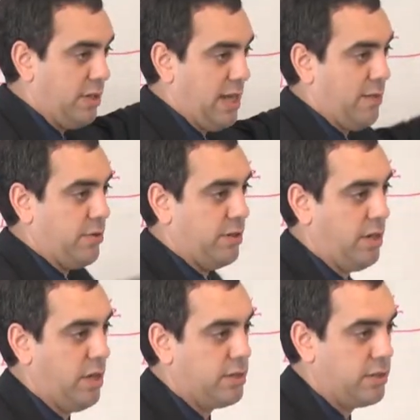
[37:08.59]
on that one,
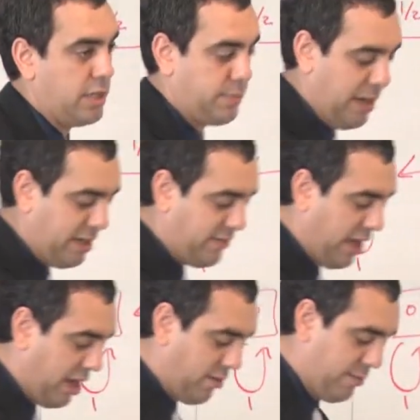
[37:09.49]
so the expected
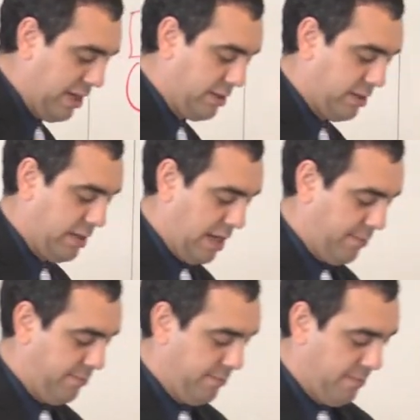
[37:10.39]
value remains the
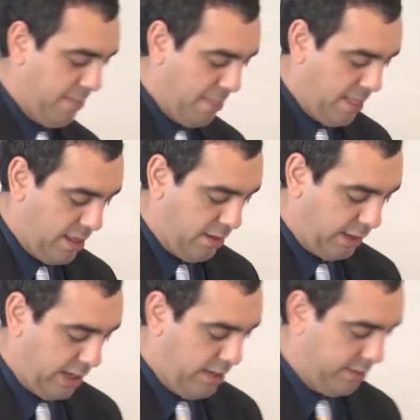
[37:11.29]
same.
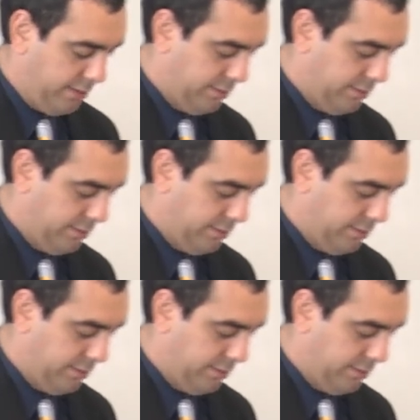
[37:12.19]
Okay.